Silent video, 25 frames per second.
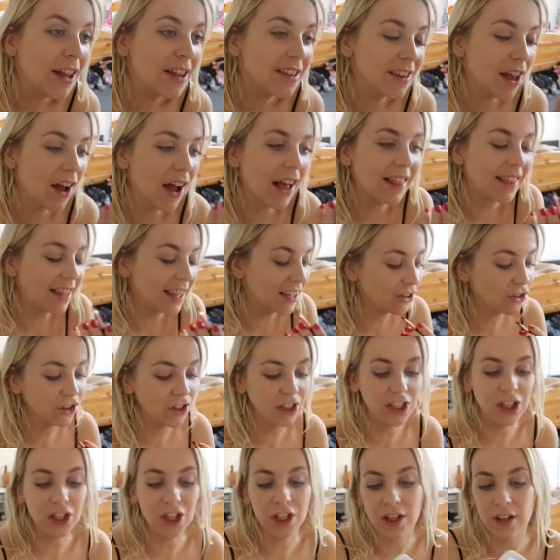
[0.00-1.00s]
So I
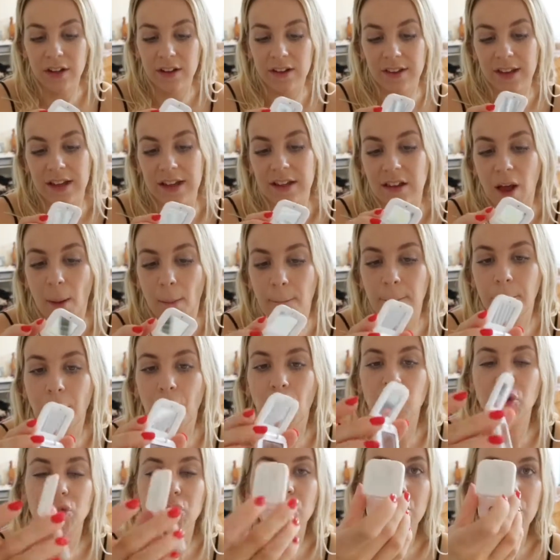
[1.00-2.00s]
literally use this
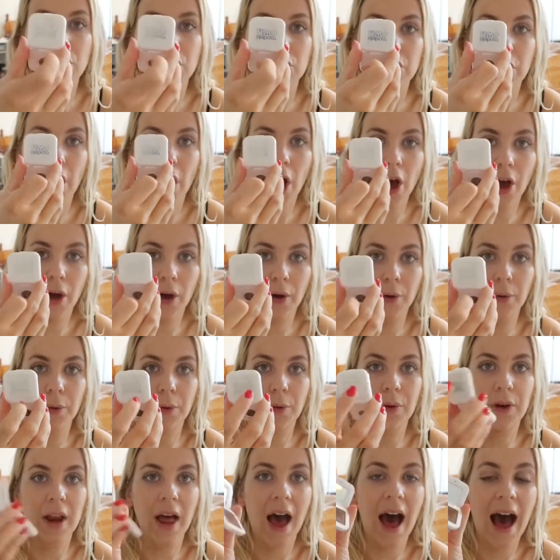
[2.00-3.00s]
Model's
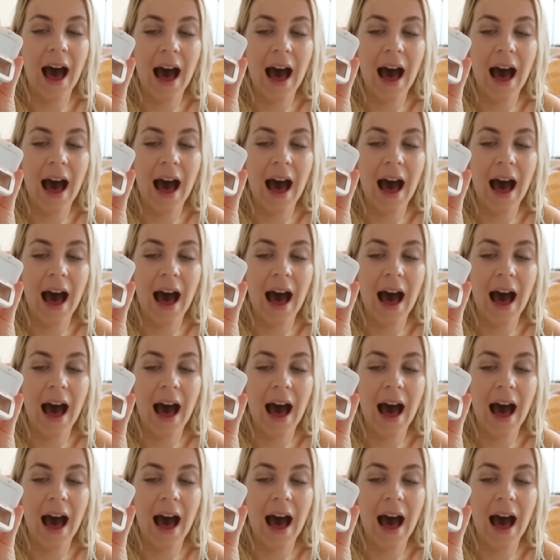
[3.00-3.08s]
Own